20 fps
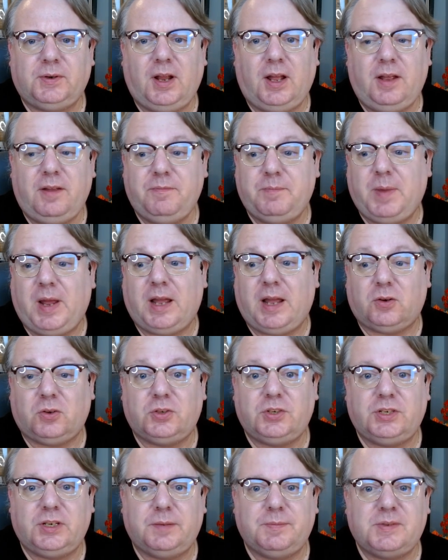of
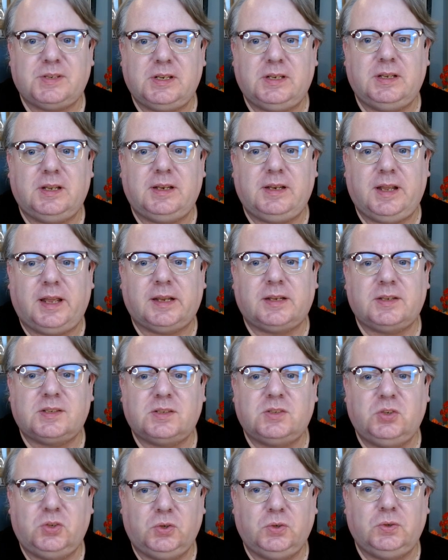battleships in the
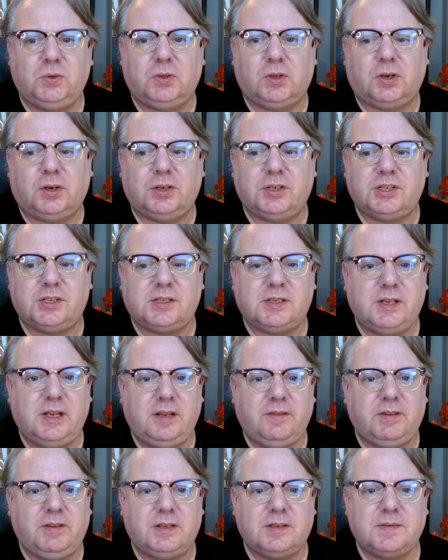next two largest
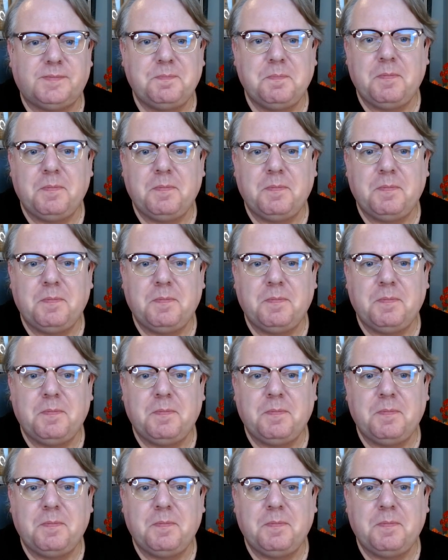navies.